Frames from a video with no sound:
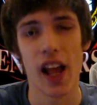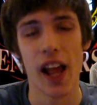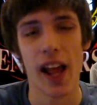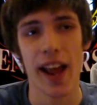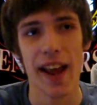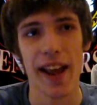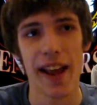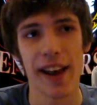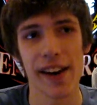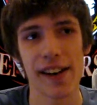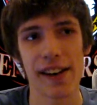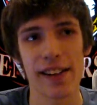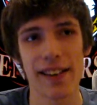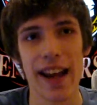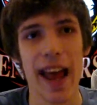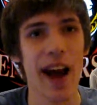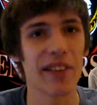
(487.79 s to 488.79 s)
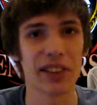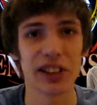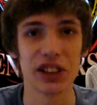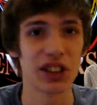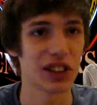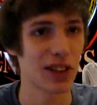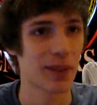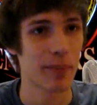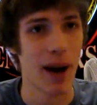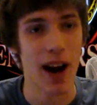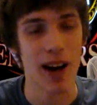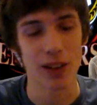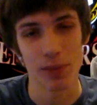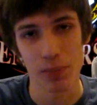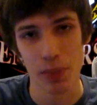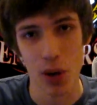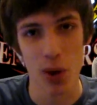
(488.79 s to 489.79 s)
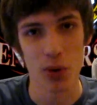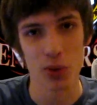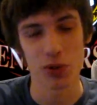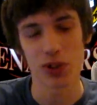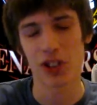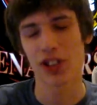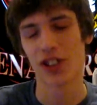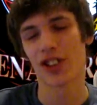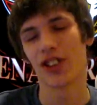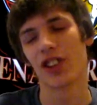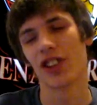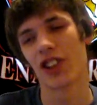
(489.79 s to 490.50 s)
and now he's just a pile of bones.